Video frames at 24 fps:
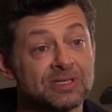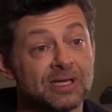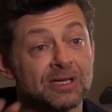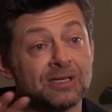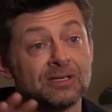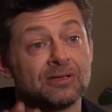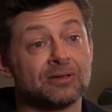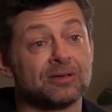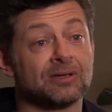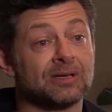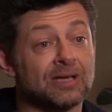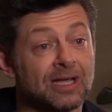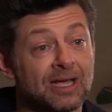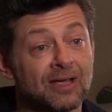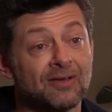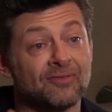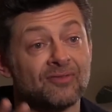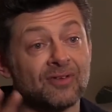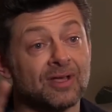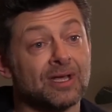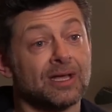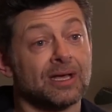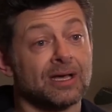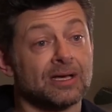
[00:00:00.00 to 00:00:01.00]
that you can
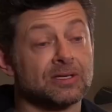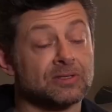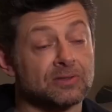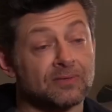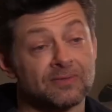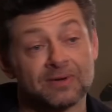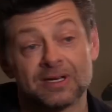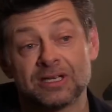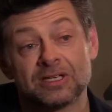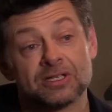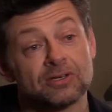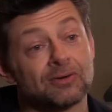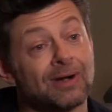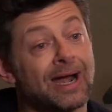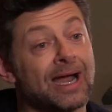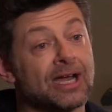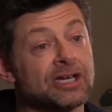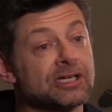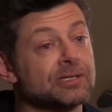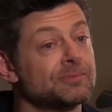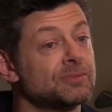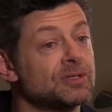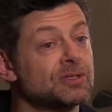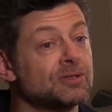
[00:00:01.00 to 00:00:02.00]
have a sort of an
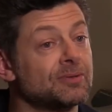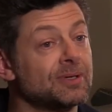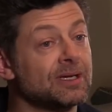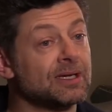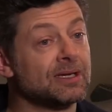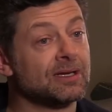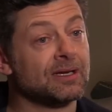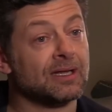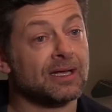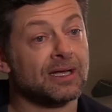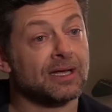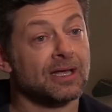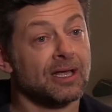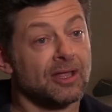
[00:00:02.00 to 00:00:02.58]
interaction between